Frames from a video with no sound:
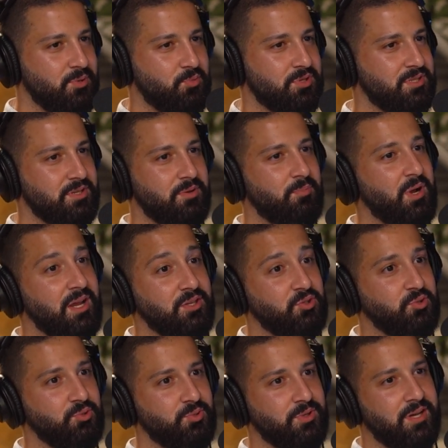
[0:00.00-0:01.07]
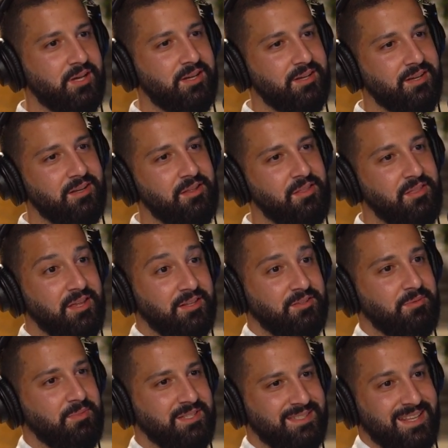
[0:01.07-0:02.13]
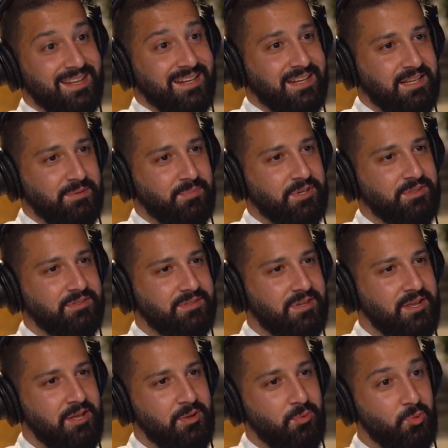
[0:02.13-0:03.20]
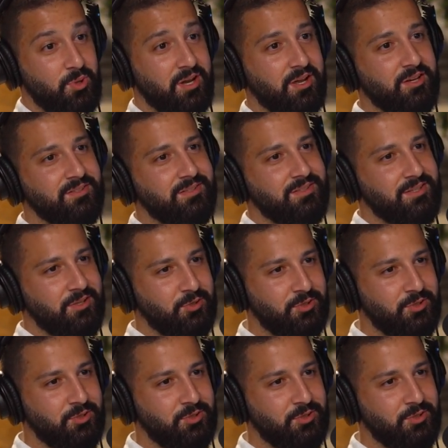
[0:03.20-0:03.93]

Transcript: So it wasn't a brand new thing to me, sending emails. When I got to